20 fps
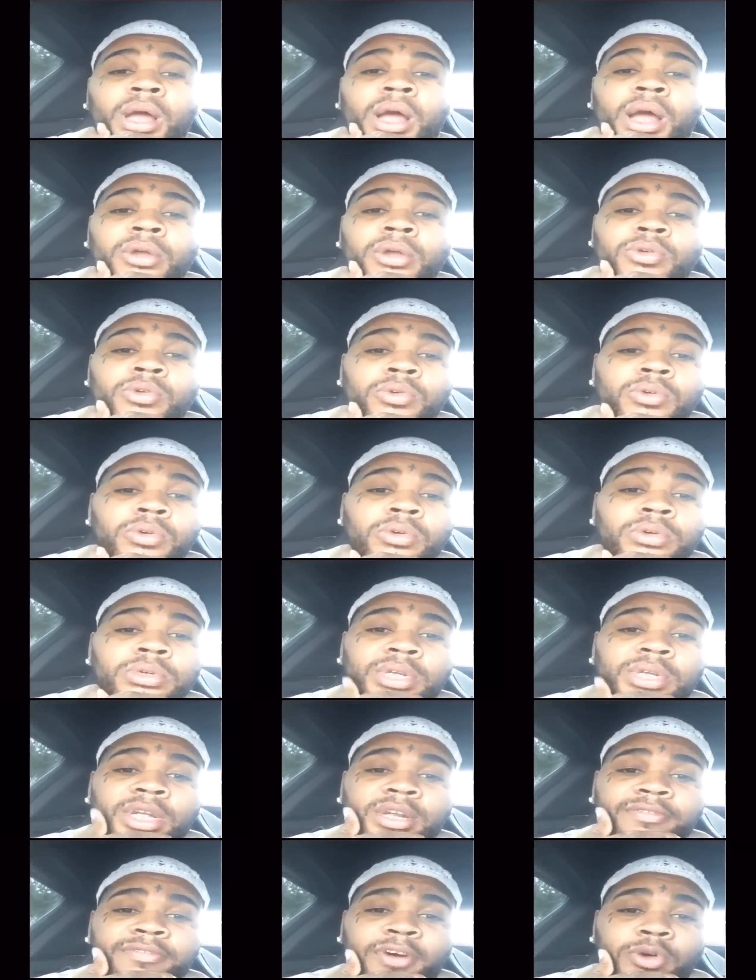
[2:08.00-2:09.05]
all you do
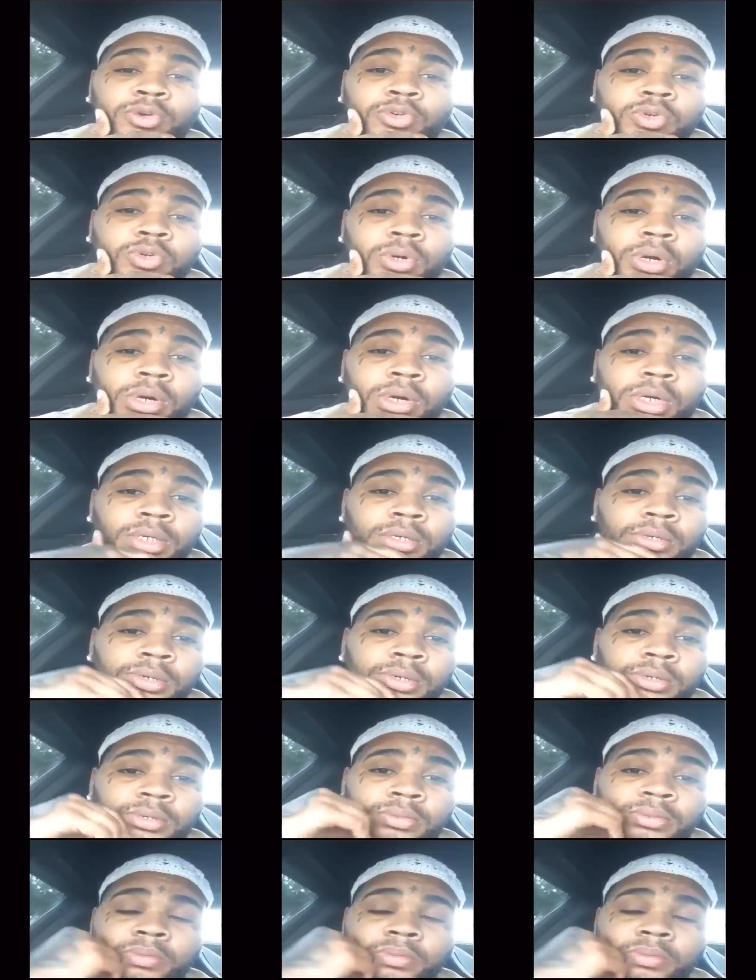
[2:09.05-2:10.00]
is get Voltron'd.